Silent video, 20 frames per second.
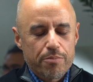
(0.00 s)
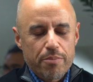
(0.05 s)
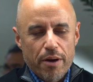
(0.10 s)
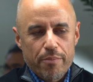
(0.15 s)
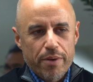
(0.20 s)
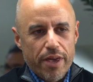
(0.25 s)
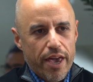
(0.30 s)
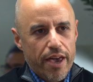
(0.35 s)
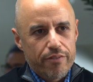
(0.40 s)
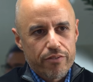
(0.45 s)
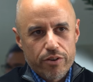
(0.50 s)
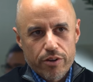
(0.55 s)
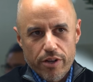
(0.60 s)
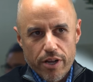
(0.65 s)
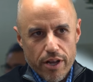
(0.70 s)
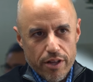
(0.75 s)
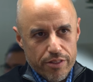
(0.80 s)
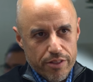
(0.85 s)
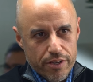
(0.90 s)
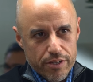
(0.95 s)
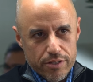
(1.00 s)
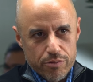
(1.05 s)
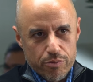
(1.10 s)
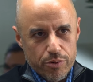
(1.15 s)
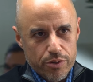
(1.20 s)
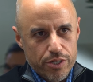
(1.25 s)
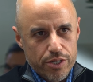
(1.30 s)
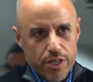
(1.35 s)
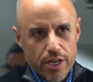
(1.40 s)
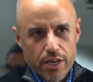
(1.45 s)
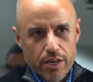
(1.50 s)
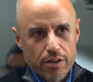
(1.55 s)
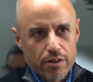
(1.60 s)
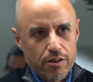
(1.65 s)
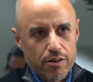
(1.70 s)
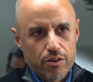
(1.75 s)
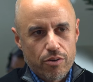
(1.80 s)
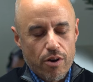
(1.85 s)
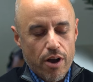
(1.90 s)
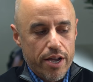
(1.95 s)
about behavioral health? Because we're seeing
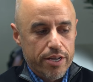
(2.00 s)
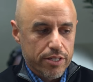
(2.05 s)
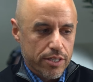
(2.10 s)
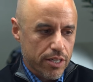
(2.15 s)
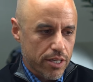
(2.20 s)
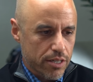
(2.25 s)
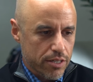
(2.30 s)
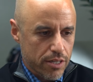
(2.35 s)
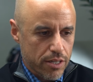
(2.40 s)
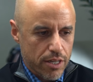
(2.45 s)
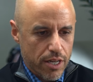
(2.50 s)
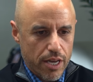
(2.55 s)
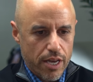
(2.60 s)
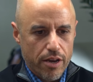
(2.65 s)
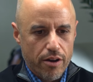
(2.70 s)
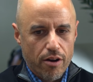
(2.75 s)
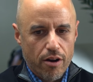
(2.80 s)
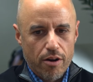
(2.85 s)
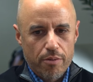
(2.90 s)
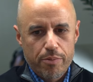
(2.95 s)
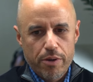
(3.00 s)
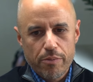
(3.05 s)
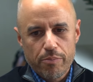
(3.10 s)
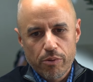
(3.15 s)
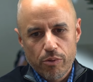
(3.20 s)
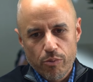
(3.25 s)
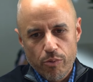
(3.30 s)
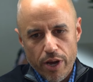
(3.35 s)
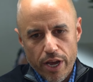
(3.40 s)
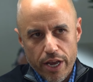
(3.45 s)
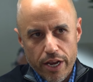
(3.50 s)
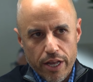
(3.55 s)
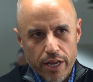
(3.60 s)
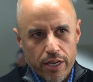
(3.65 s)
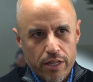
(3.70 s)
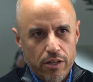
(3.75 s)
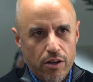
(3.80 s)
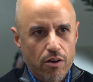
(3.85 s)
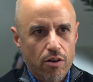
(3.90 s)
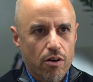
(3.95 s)
crises in the ER, people waiting
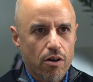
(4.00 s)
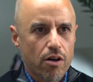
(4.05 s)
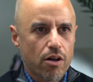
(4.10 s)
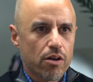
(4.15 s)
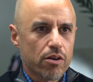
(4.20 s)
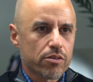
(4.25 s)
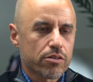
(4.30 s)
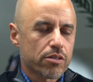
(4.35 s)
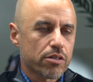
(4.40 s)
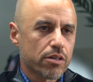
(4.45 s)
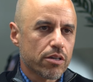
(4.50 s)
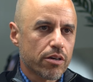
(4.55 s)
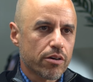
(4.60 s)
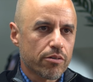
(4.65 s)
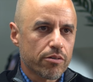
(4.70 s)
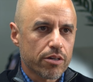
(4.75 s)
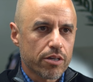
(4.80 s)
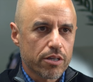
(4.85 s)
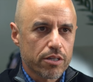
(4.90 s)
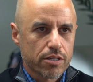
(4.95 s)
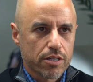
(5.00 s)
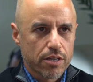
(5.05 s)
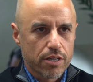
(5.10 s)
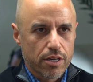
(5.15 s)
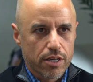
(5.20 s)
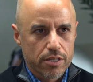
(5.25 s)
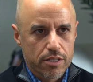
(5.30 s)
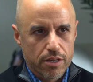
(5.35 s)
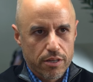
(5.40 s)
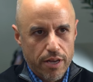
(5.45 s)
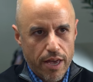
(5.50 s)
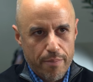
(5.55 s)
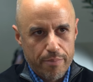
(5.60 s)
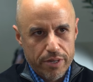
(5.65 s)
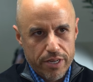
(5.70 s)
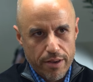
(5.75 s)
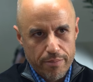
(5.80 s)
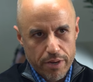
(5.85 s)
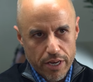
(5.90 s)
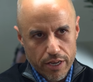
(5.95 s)
in the halls. You know, it's a
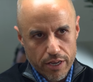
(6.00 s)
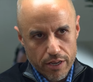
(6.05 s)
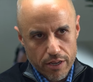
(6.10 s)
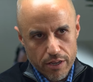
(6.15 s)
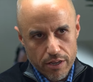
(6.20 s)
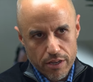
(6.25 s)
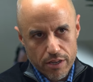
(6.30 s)
epidemic.